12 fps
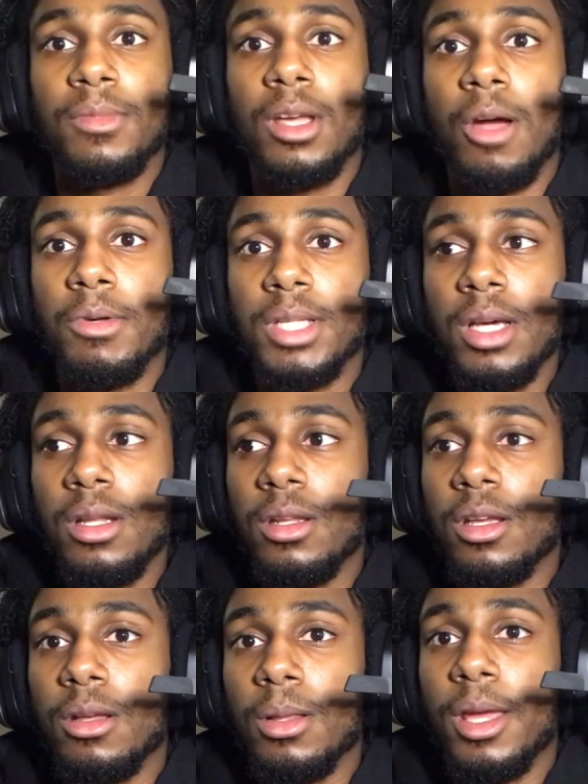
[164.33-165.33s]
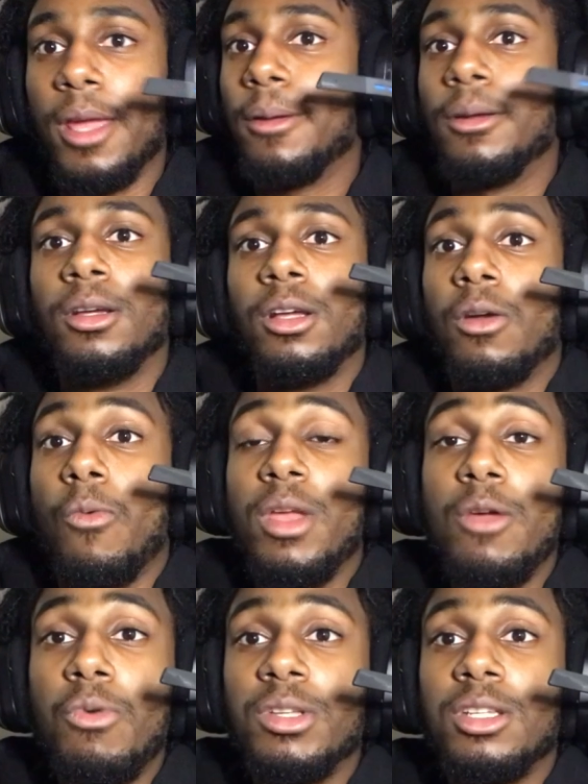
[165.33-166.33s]
I was out of there. Like,
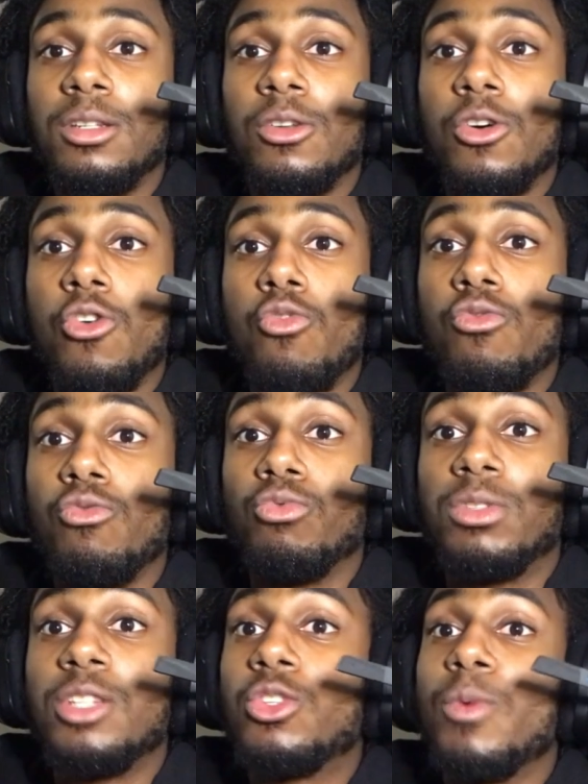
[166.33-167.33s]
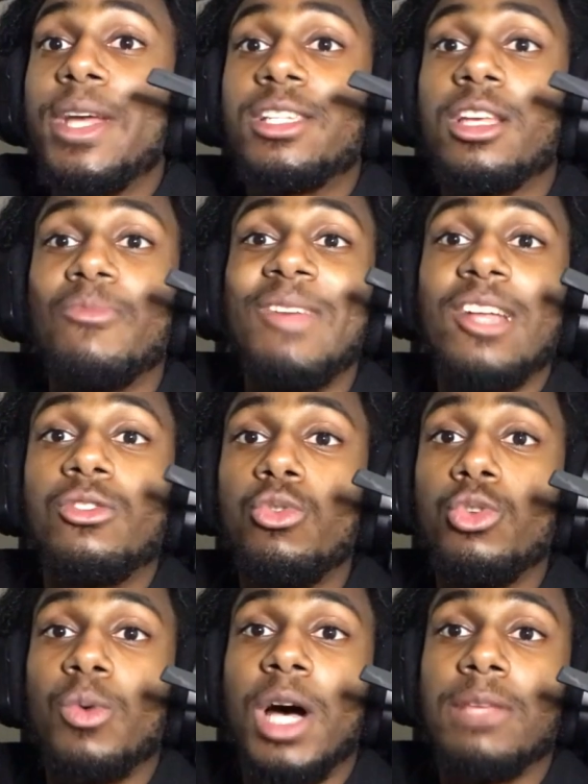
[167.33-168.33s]
we was in no situation because we had
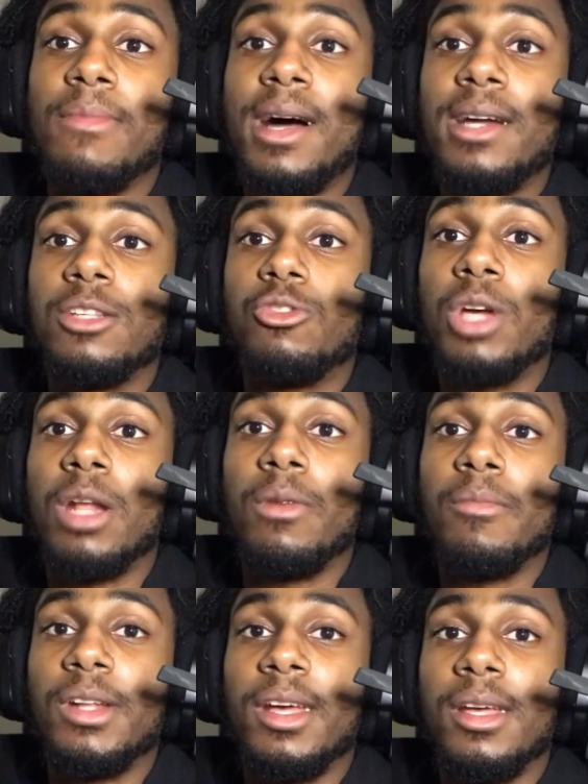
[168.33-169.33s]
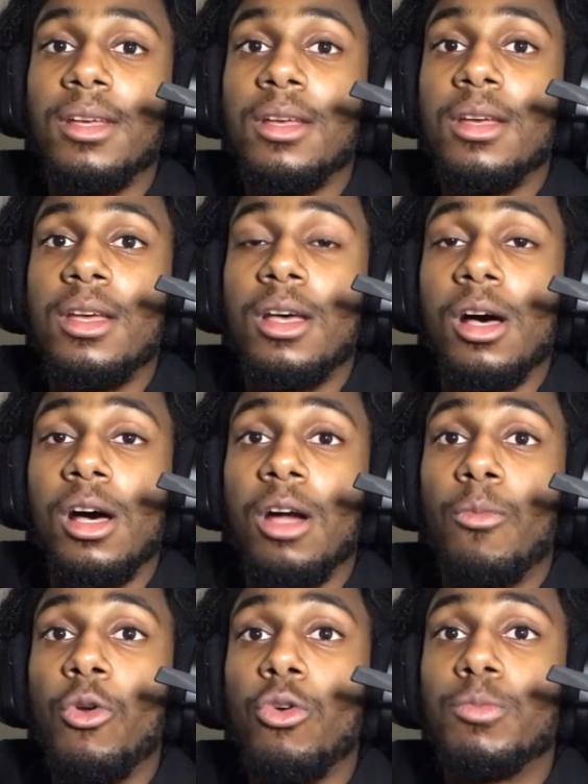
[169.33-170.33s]
2 squads behind us. You gotta remember that.
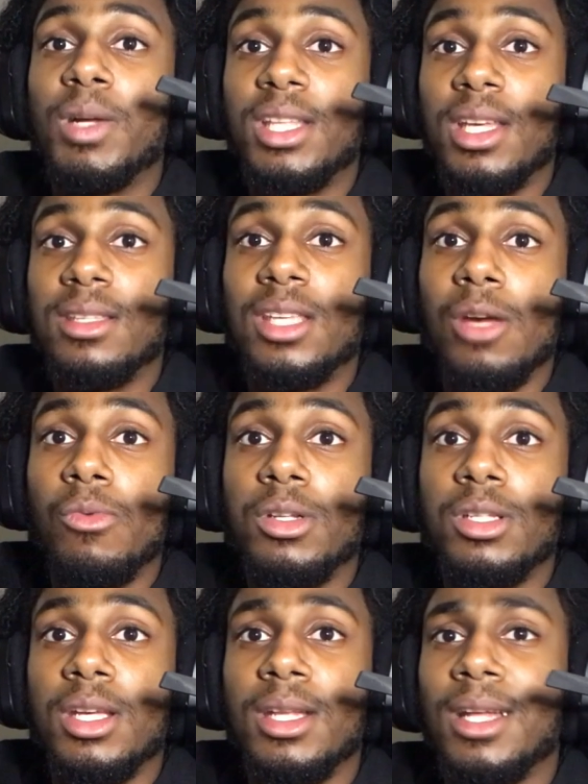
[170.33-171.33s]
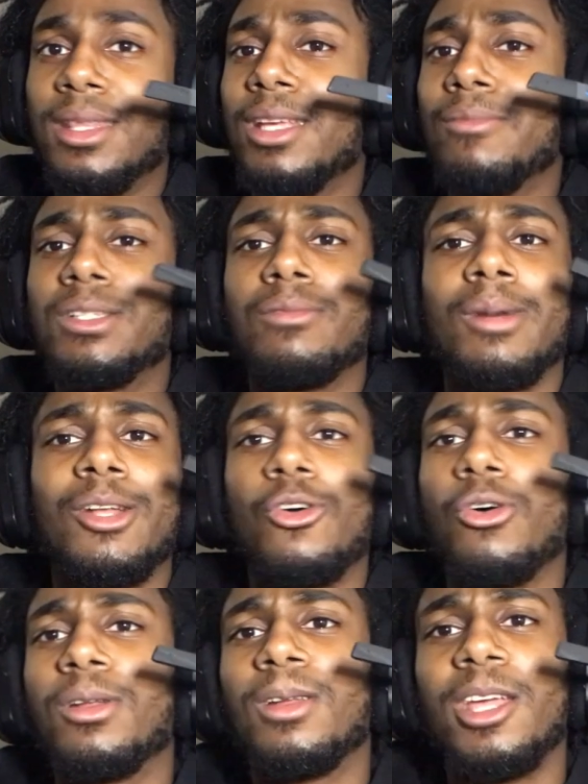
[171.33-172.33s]
We was about to get sandwiched, and I think somebody
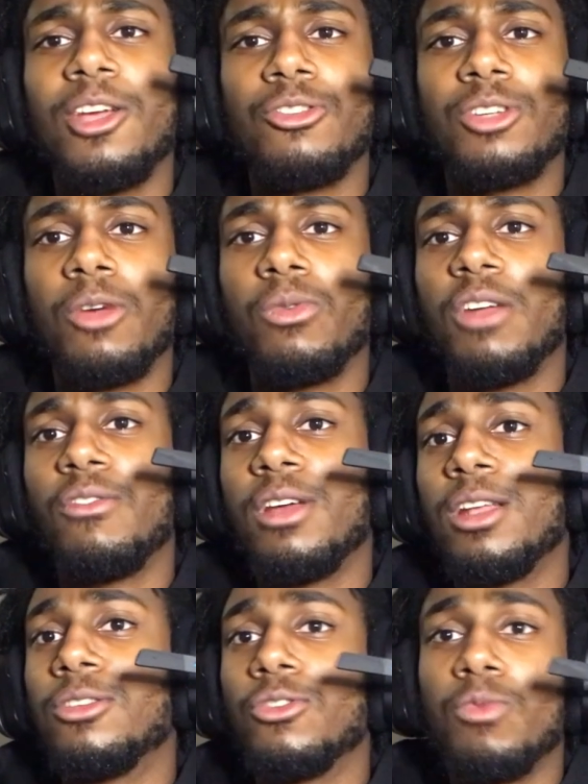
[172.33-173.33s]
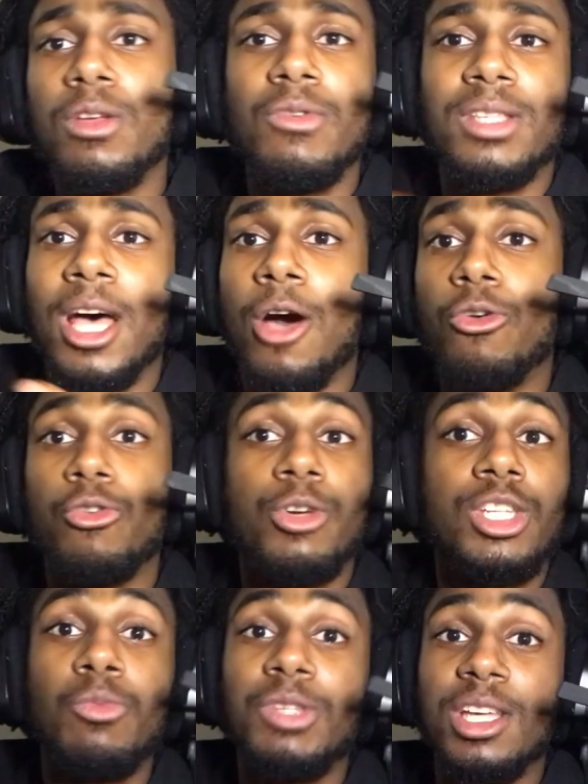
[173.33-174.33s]
called in an airstrike or whatever, and so we was out.
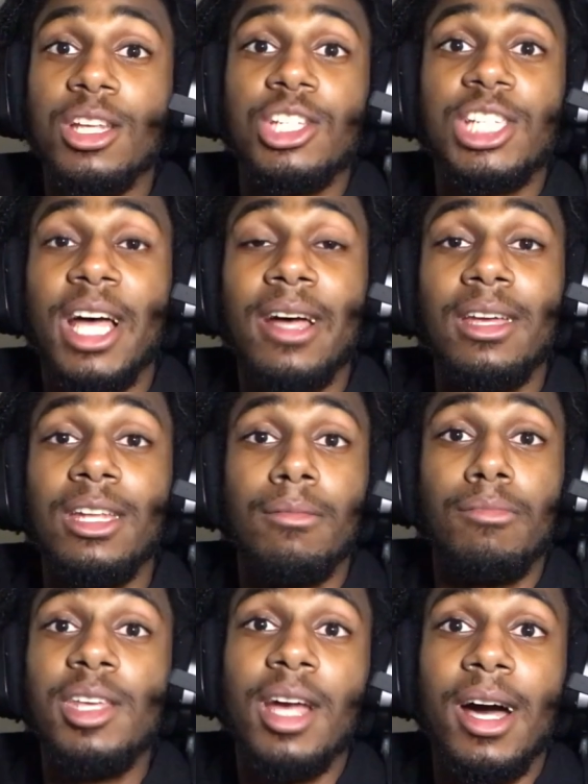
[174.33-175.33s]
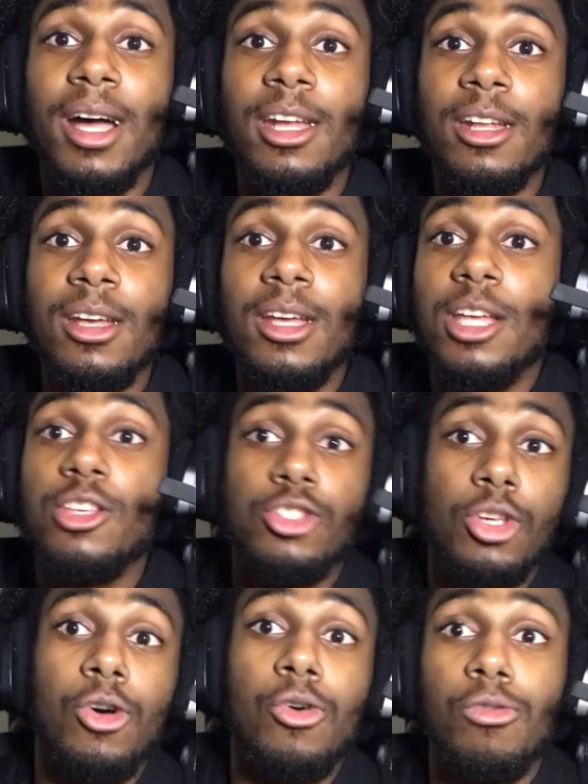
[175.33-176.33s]
Christian was getting shot in the behind, and
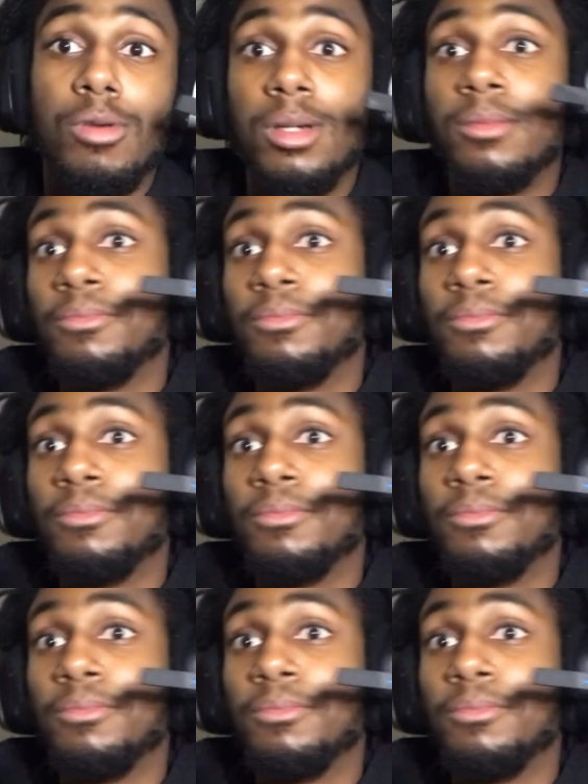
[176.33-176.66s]
so,